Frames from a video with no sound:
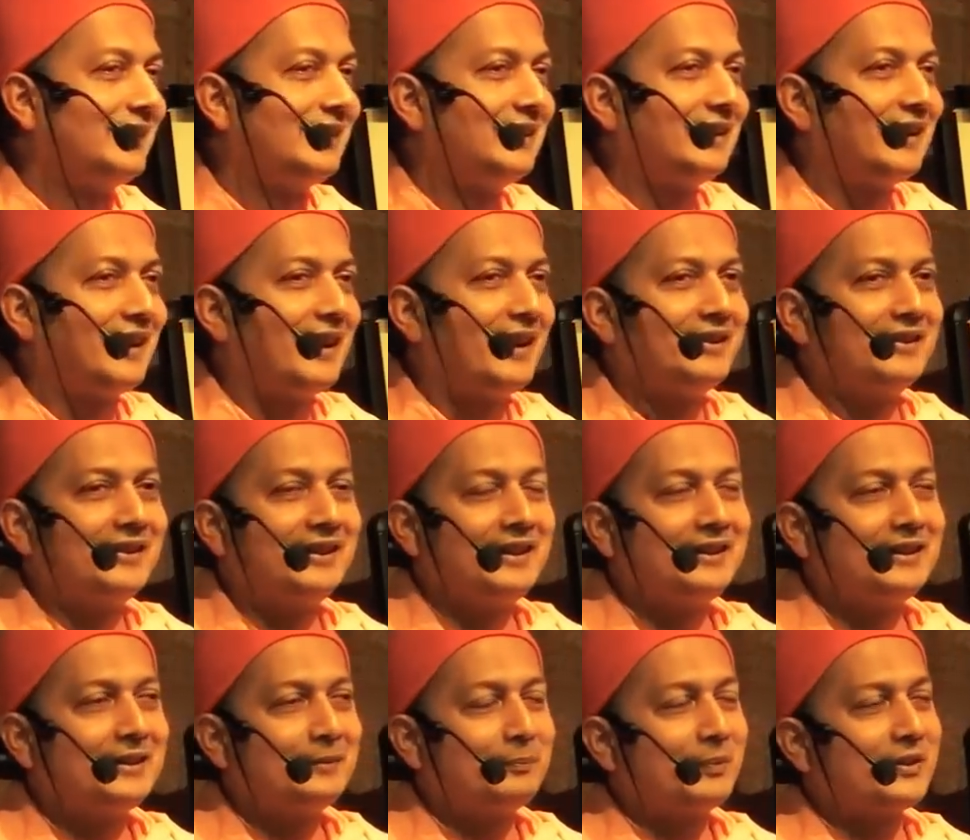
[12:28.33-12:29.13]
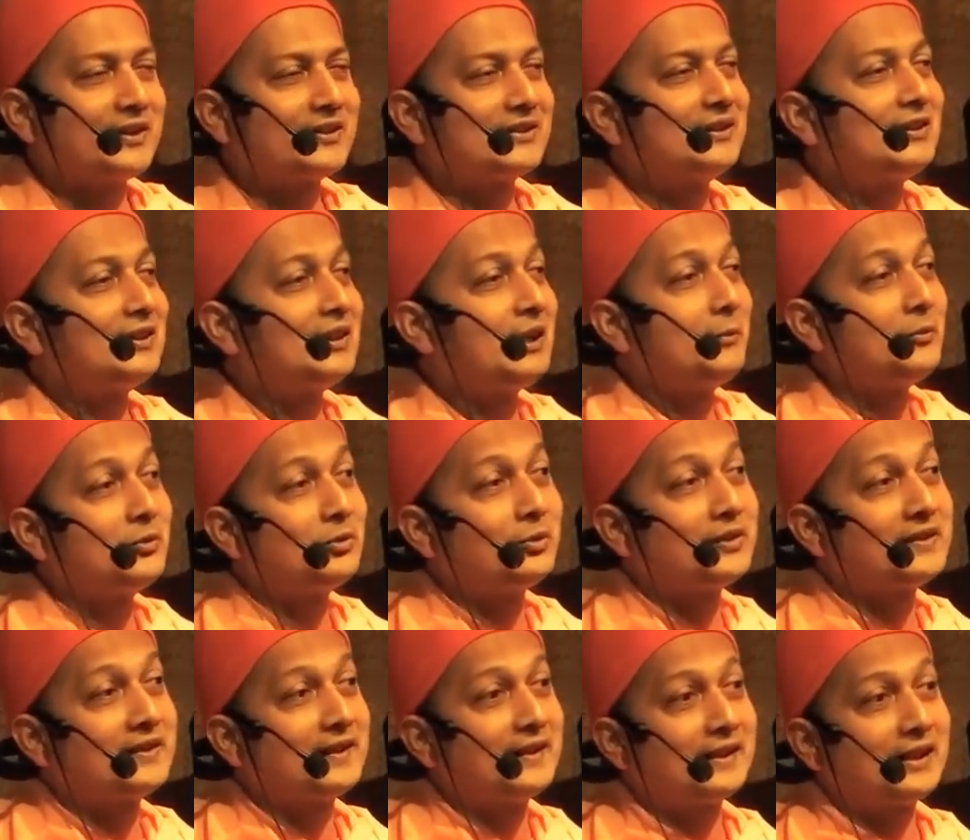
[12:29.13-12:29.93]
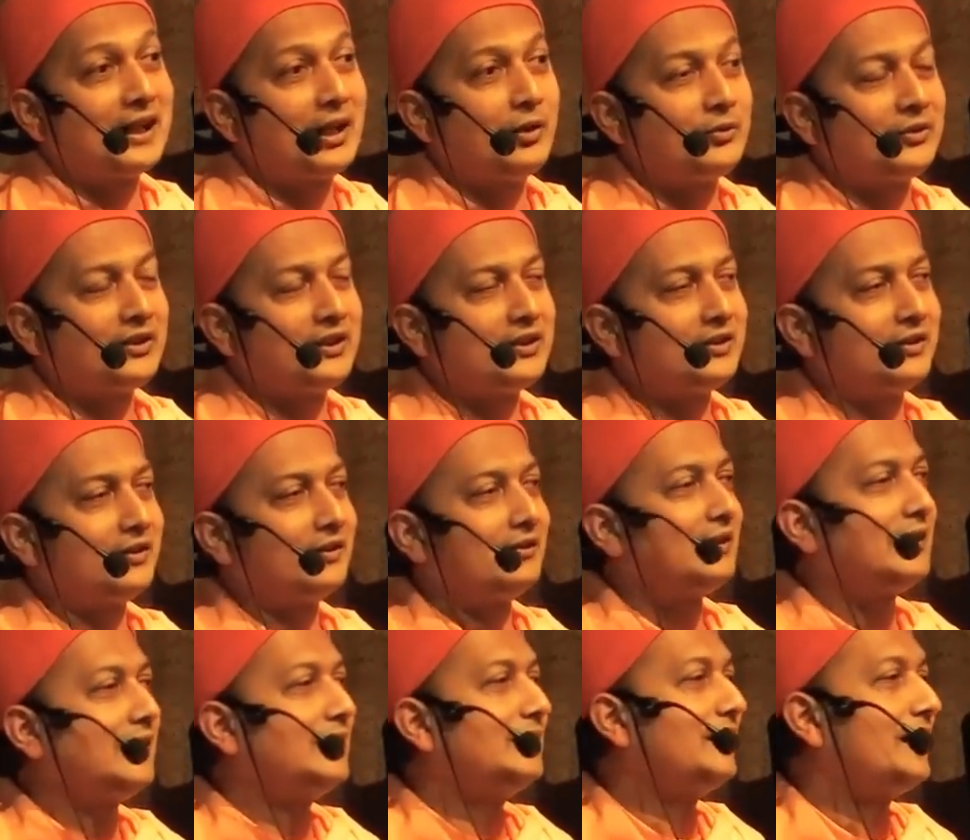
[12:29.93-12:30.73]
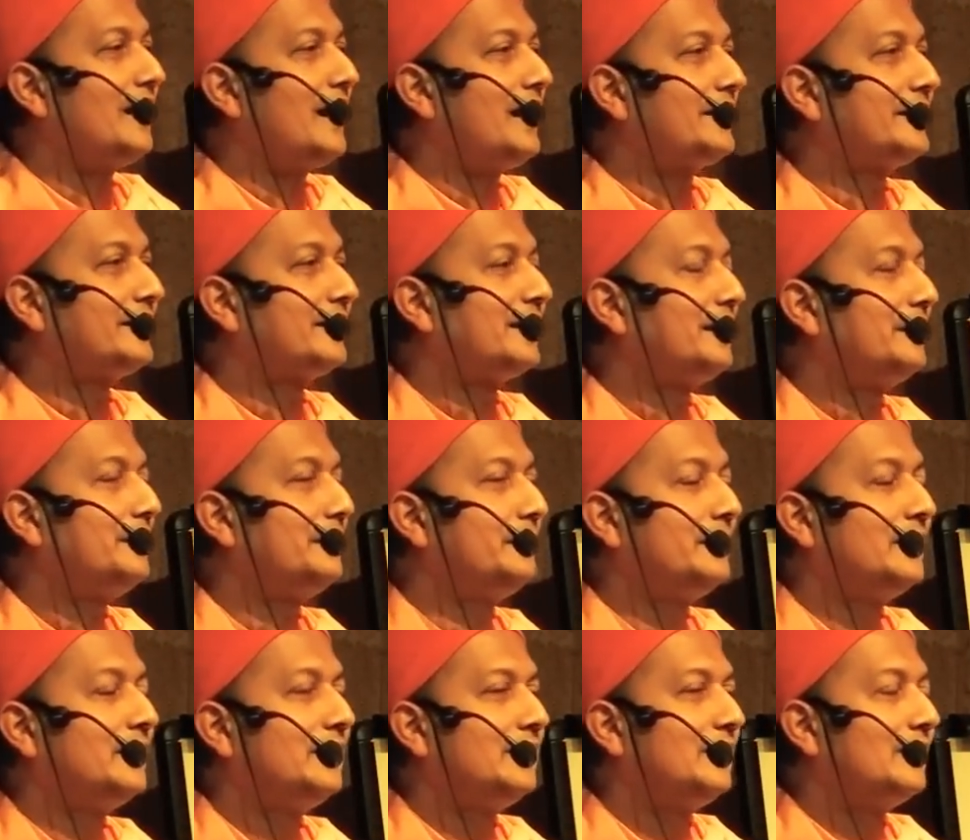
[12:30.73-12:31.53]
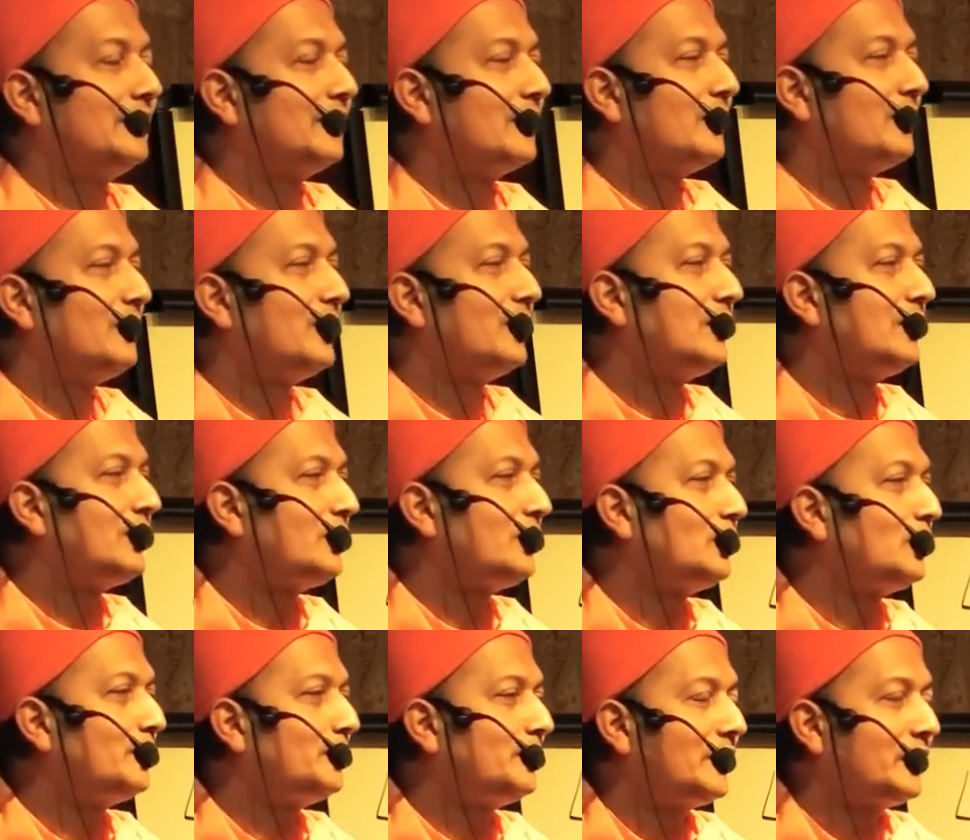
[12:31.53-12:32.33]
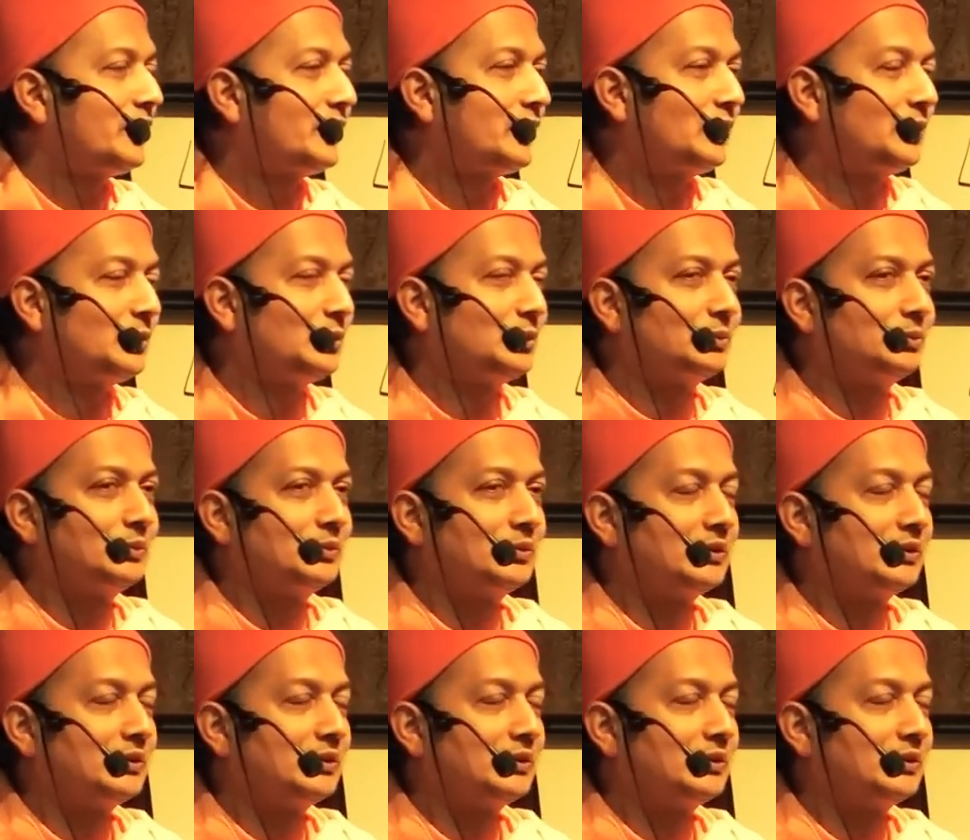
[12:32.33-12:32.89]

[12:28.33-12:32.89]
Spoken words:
And then a person comes who has an accounting degree, and they ask him, what is 2 plus 2?